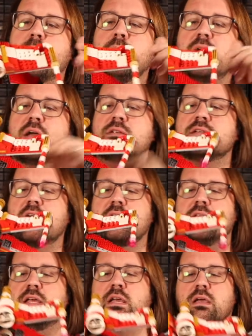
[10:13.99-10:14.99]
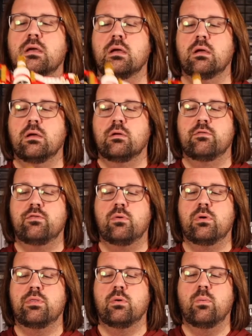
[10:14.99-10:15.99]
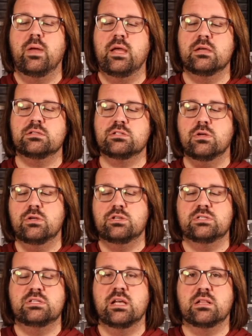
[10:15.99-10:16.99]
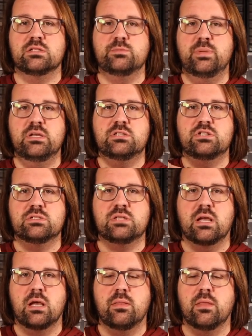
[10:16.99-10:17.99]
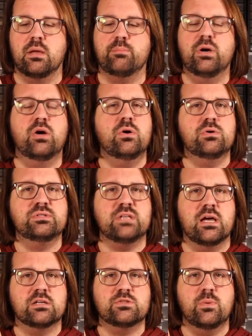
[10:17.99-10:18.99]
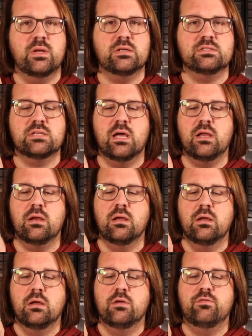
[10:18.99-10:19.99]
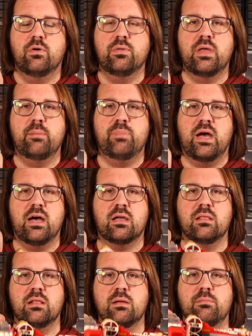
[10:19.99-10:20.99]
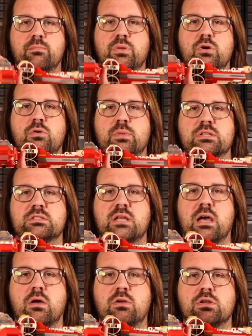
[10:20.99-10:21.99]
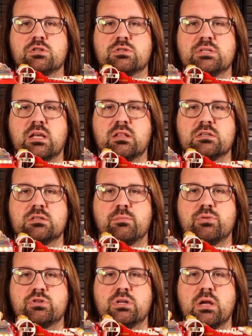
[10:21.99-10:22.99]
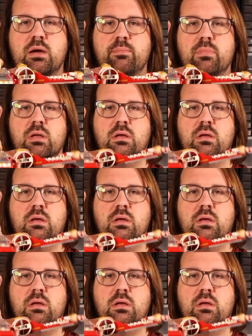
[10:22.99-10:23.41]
band technique for the wings. So you just take this piece, just like on like Poe's X-Wing set, fold that back, and then boom, it's down. You just take this and push it up,